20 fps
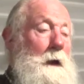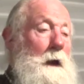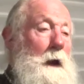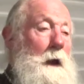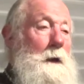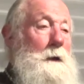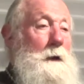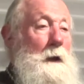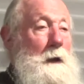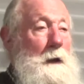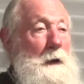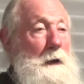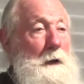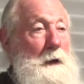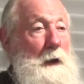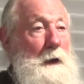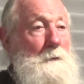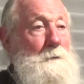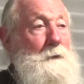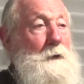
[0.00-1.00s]
And then he
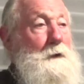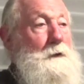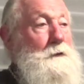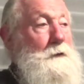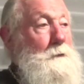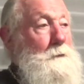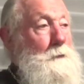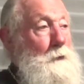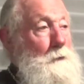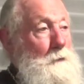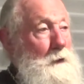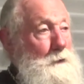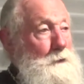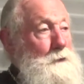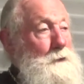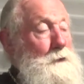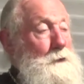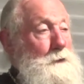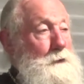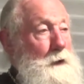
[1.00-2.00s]
left. He said, for the rest
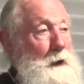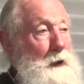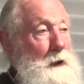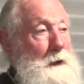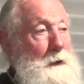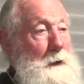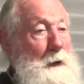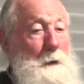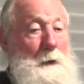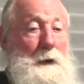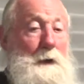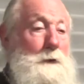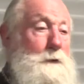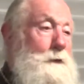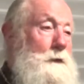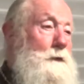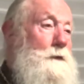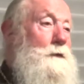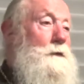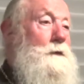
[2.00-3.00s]
of the day,
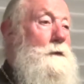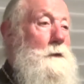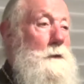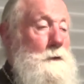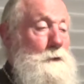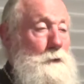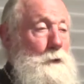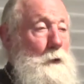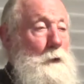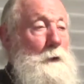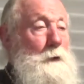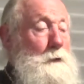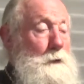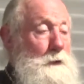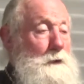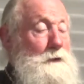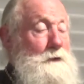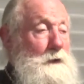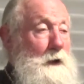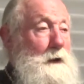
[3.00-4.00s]
this is in the story, that
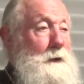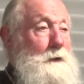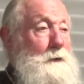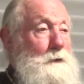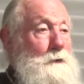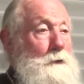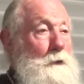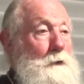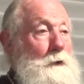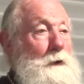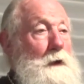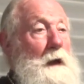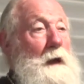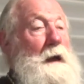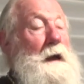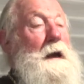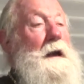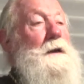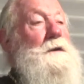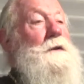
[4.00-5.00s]
he's telling the story,
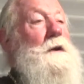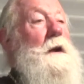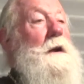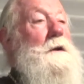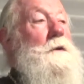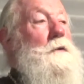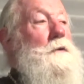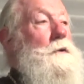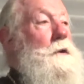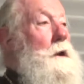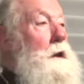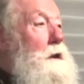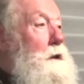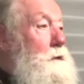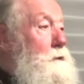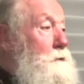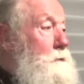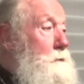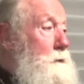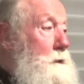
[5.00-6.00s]
he said, "I couldn't
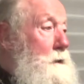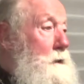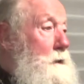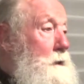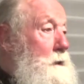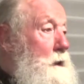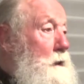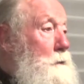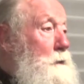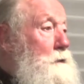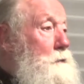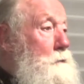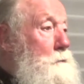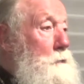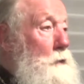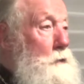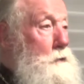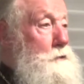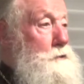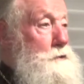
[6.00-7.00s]
eat. I went to a
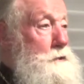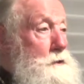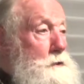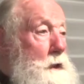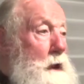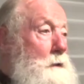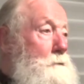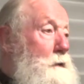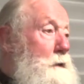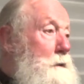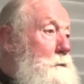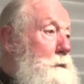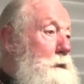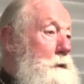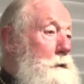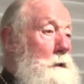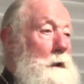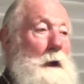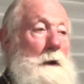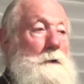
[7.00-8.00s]
monastery and they're having a
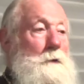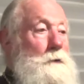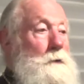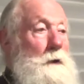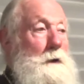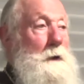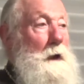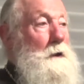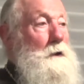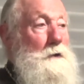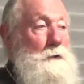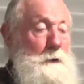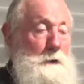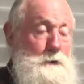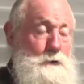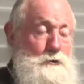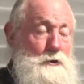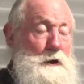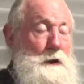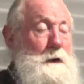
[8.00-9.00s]
meal. I couldn't eat. I
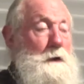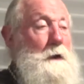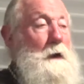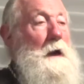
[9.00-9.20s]
could drink.